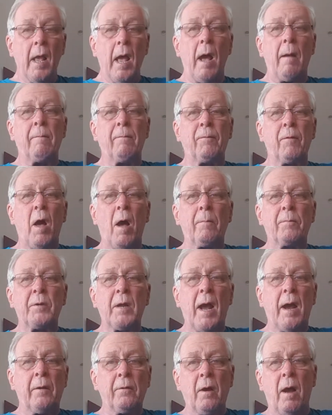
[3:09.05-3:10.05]
and flop
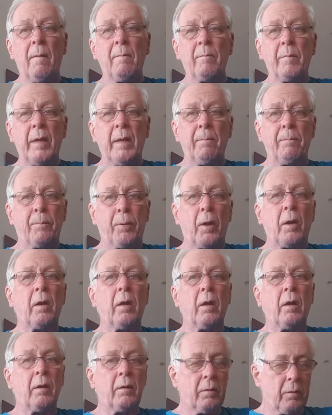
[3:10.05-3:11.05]
down on me
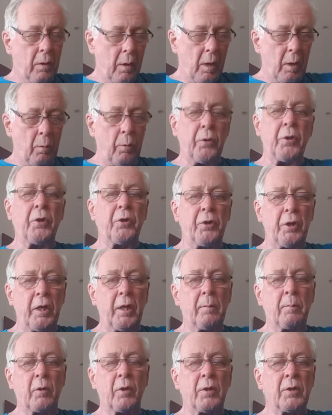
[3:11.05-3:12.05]
pillow with a
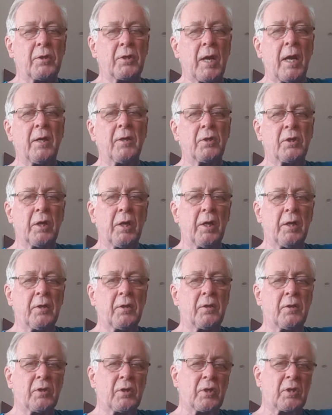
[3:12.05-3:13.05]
deep
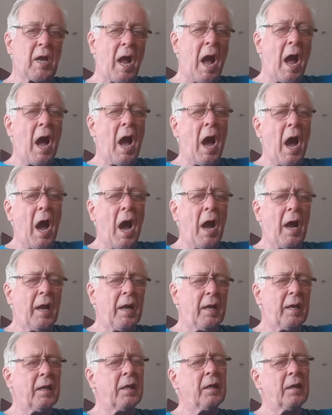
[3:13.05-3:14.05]
contented
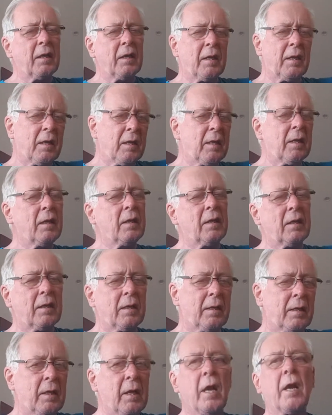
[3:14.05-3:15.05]

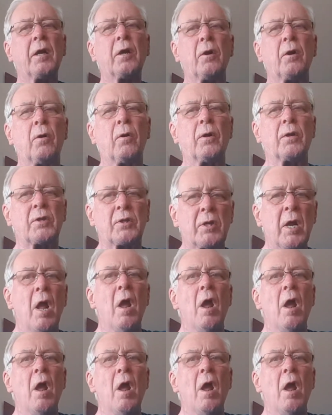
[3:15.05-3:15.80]
sigh. Chorus.